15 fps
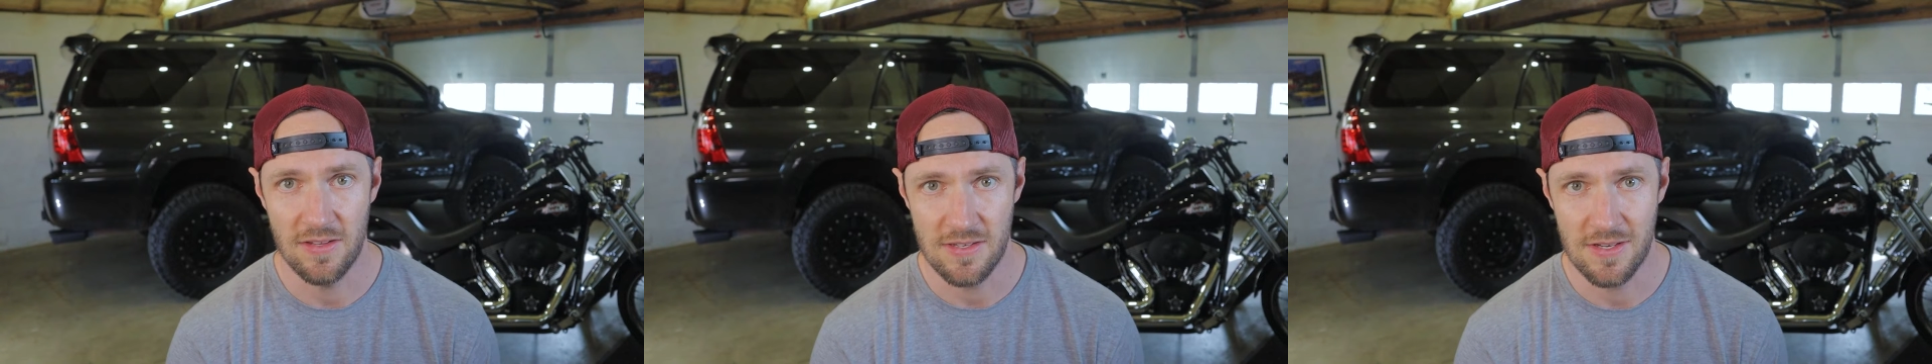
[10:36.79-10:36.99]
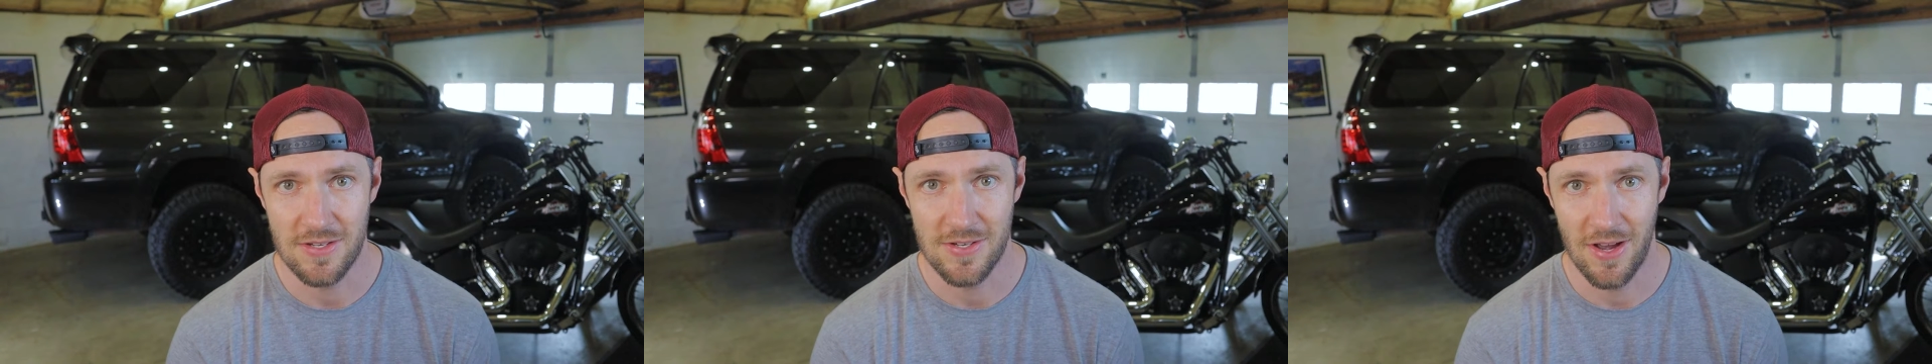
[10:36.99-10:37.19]

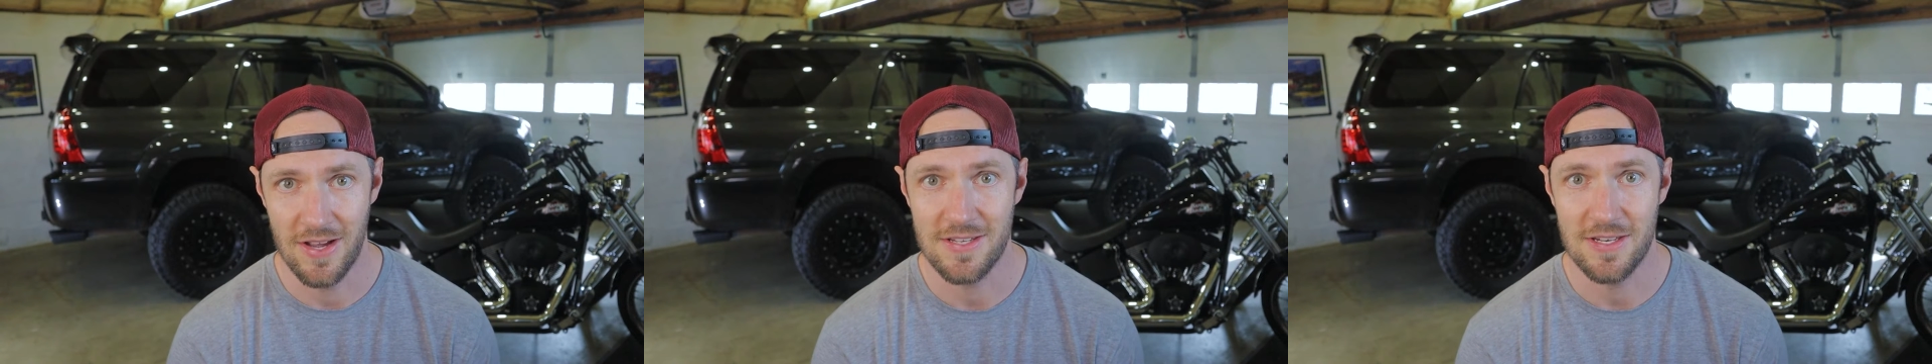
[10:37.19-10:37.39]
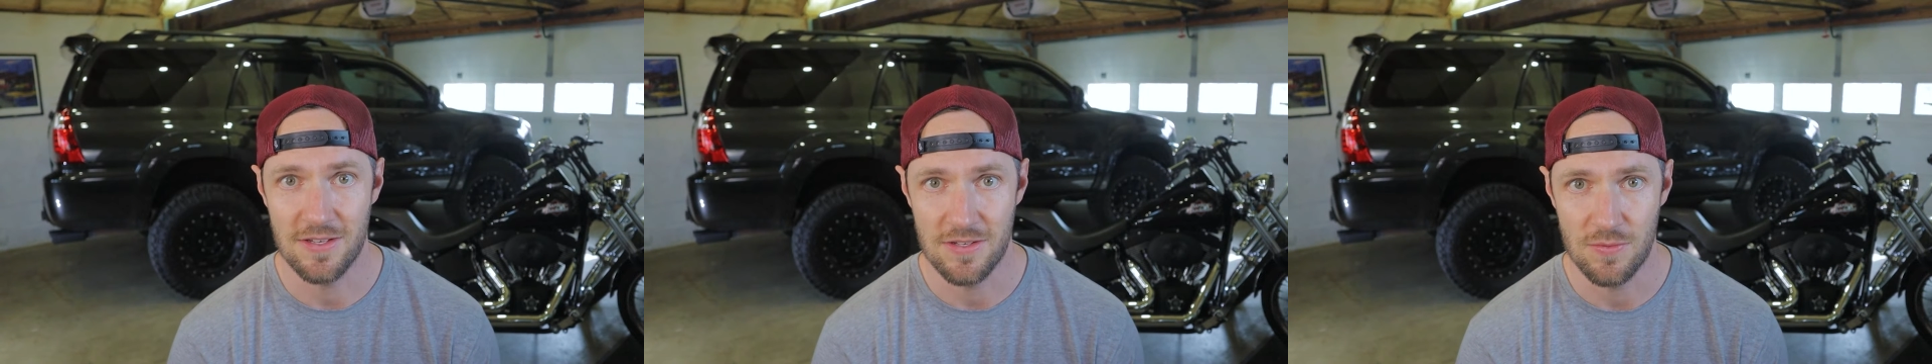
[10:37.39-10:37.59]
this
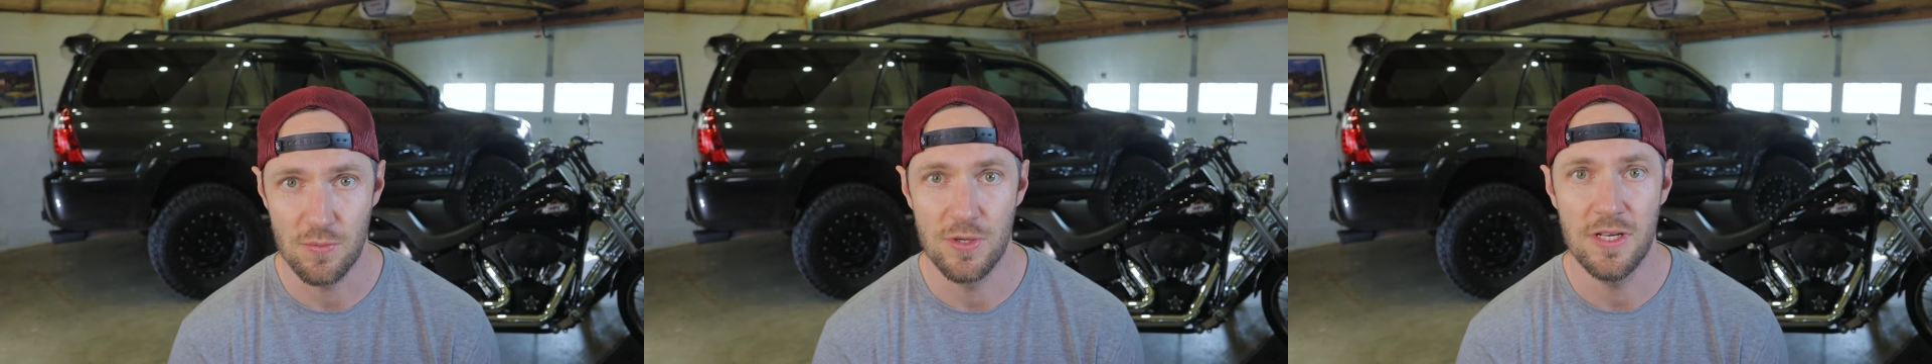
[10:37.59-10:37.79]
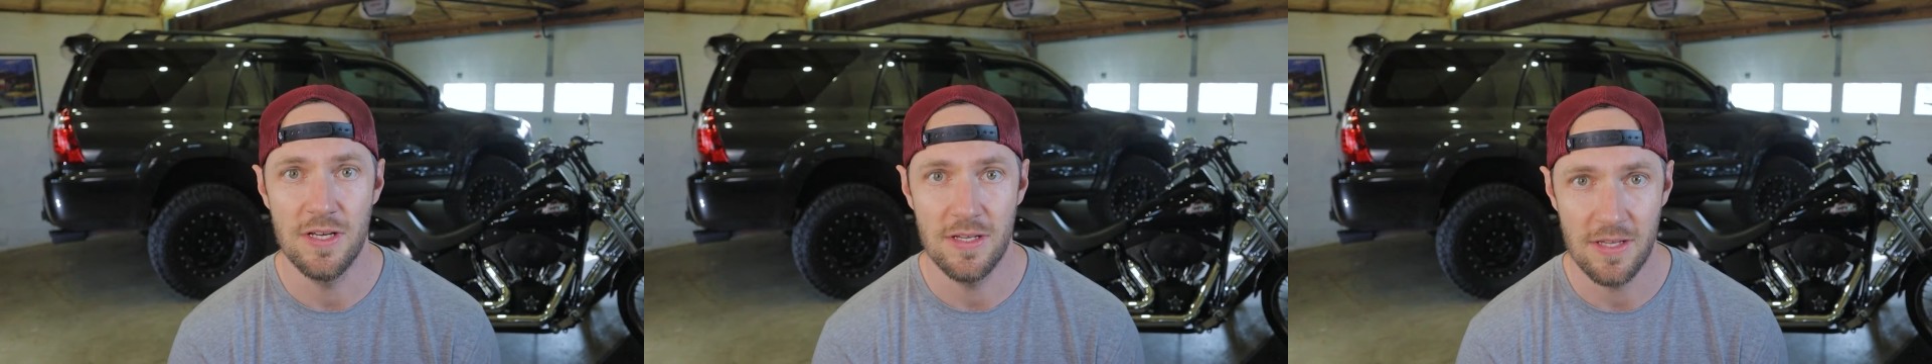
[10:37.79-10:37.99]
exhaust is
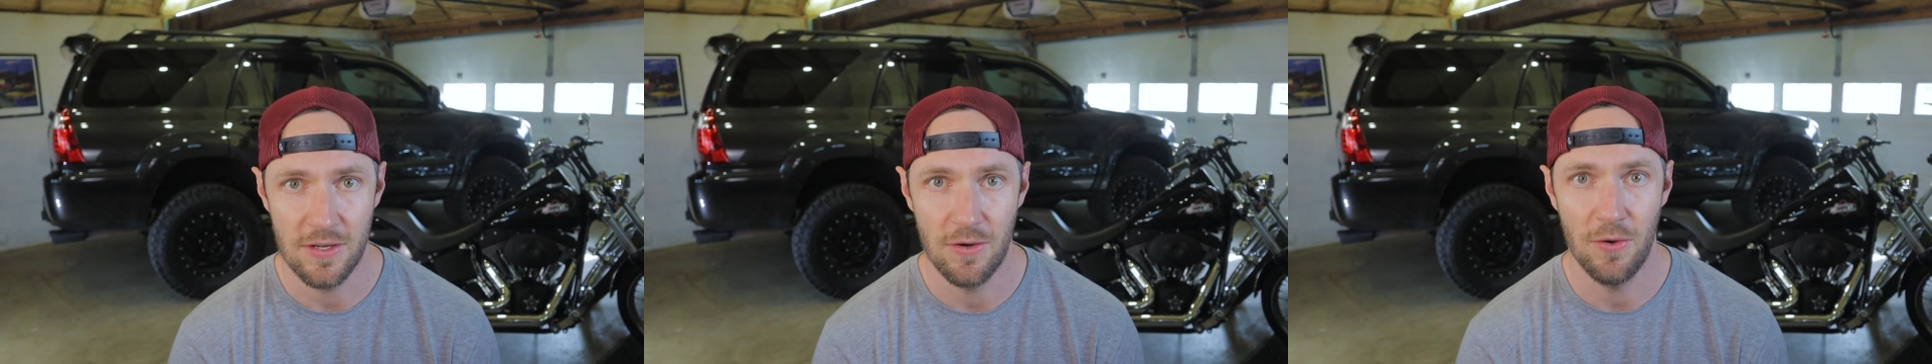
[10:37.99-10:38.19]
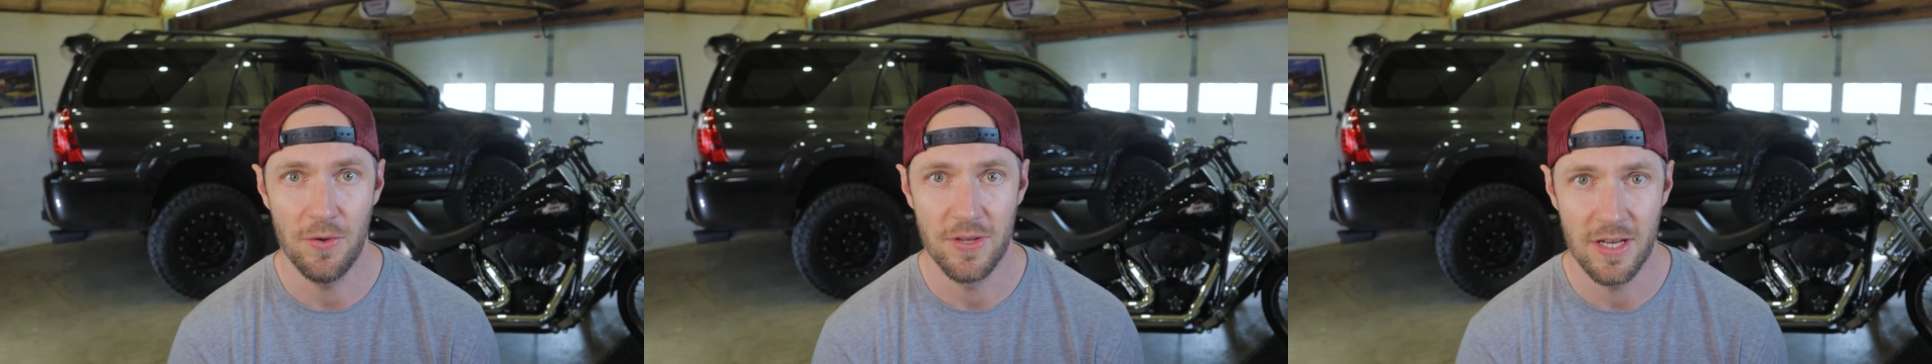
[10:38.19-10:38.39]
really
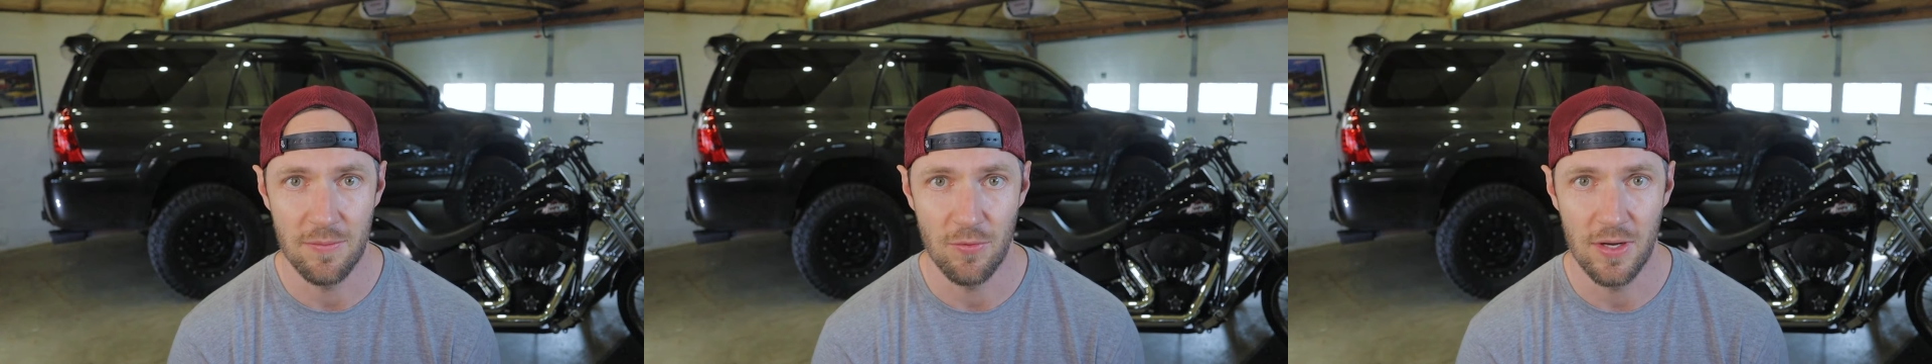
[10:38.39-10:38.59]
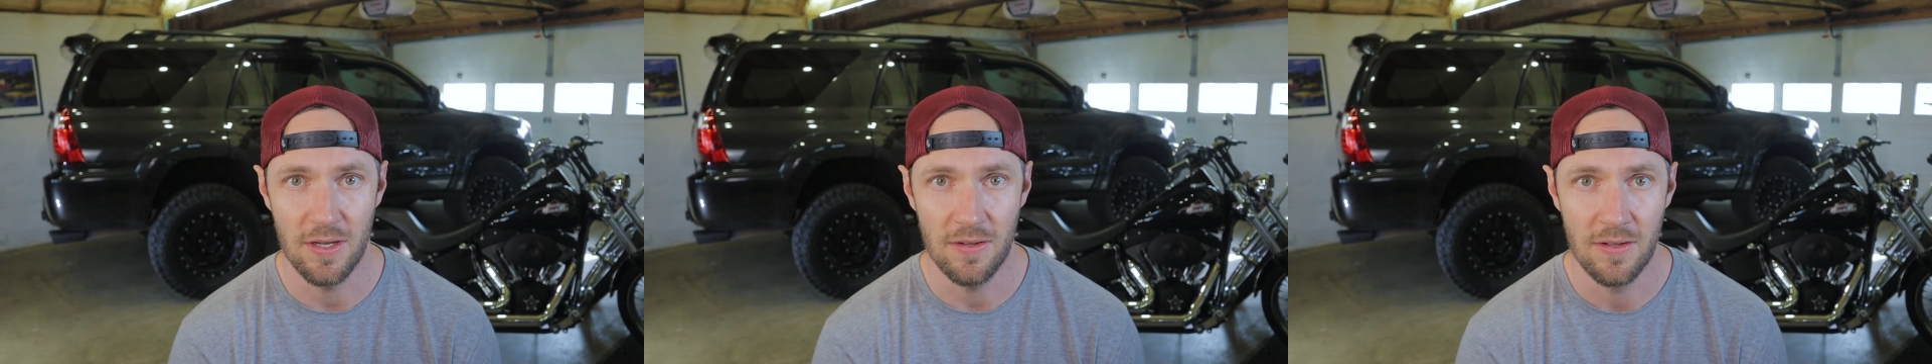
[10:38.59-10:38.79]
holding up
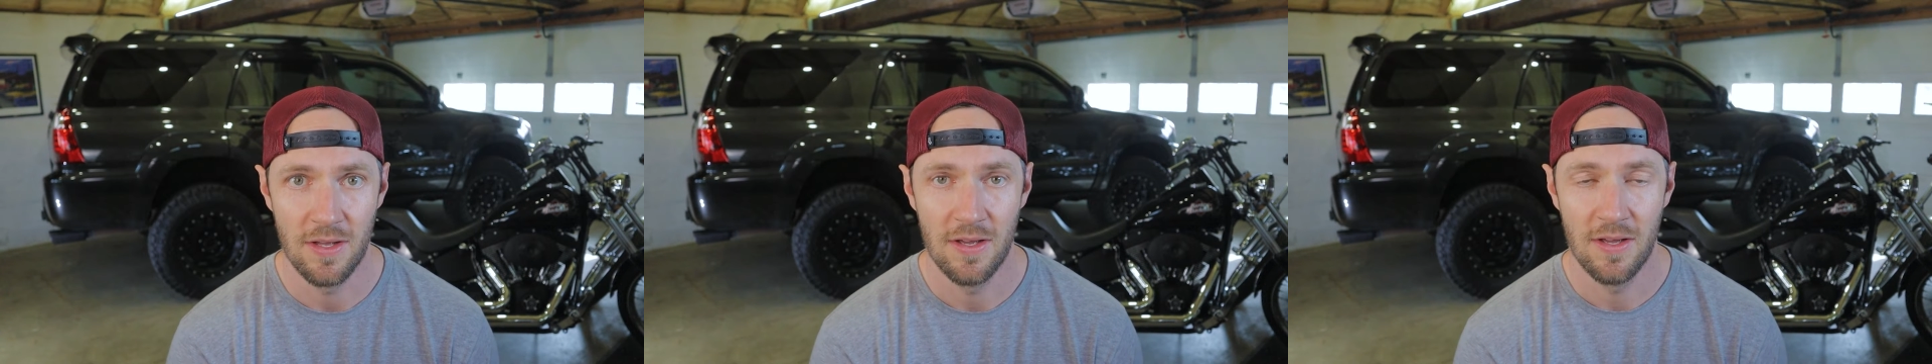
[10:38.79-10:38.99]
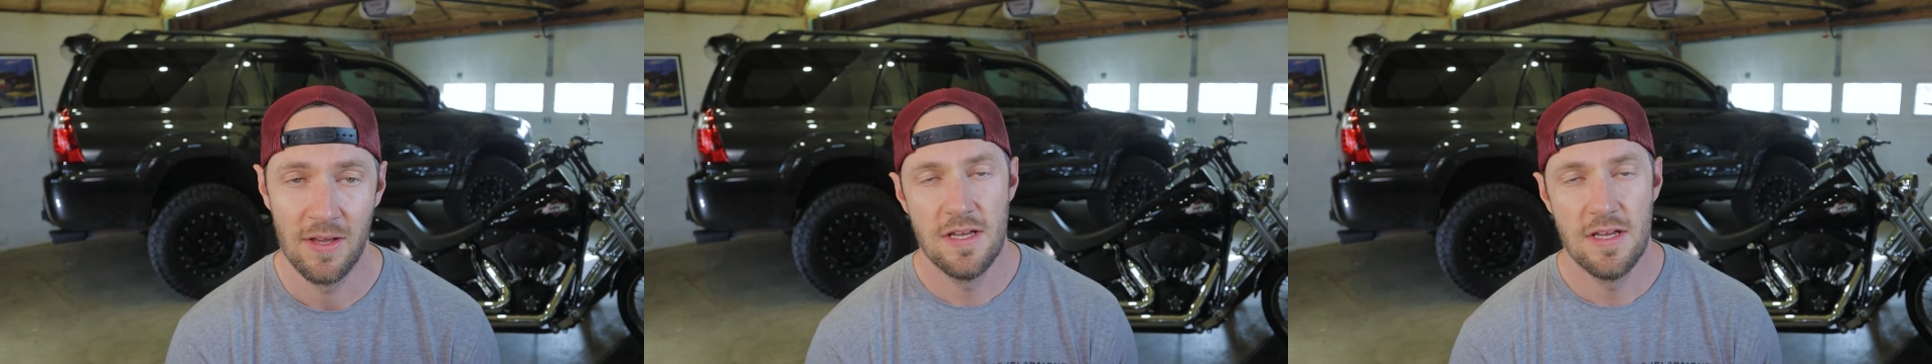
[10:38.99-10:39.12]
well.